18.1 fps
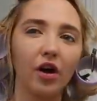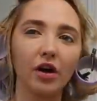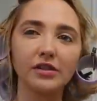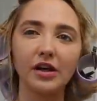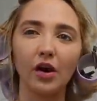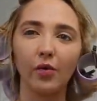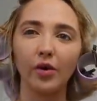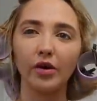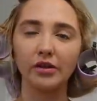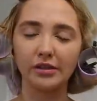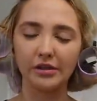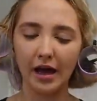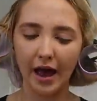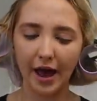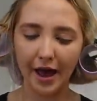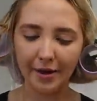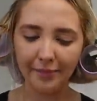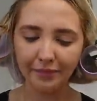looks, I will
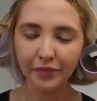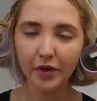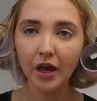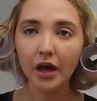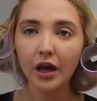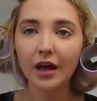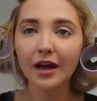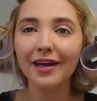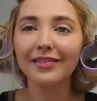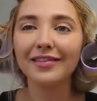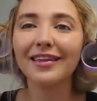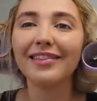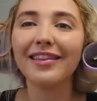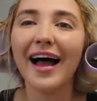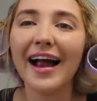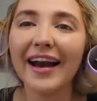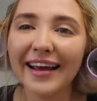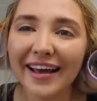say. The
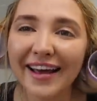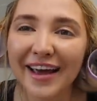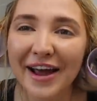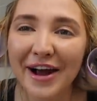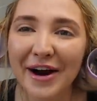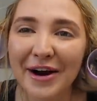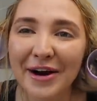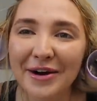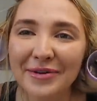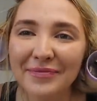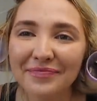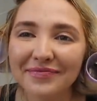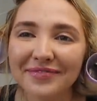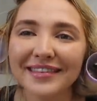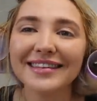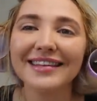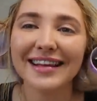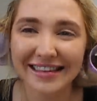lighting here,
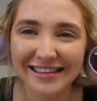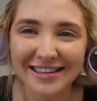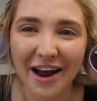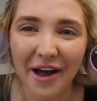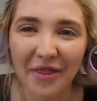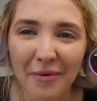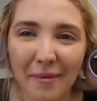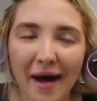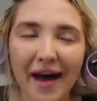it's not the